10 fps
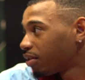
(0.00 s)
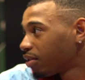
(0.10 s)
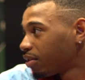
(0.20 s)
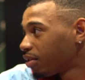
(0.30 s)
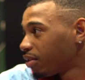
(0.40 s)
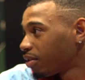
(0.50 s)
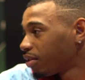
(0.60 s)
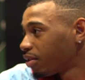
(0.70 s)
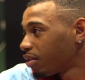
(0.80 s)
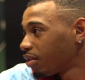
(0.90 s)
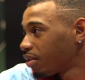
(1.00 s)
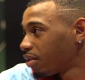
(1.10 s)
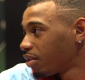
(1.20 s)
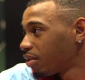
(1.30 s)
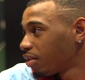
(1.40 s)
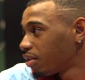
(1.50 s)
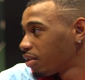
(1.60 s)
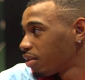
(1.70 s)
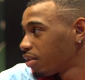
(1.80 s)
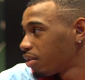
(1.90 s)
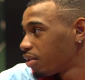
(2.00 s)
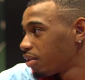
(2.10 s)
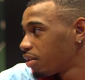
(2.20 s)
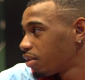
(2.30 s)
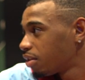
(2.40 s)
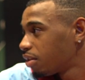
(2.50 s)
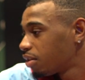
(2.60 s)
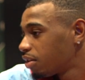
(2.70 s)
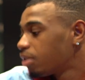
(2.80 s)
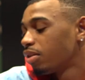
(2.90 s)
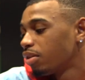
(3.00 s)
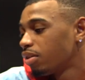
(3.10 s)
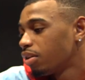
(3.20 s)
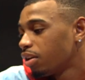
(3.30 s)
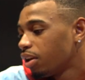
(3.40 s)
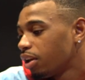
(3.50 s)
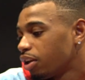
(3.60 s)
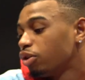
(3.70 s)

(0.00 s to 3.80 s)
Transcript: (not speaking)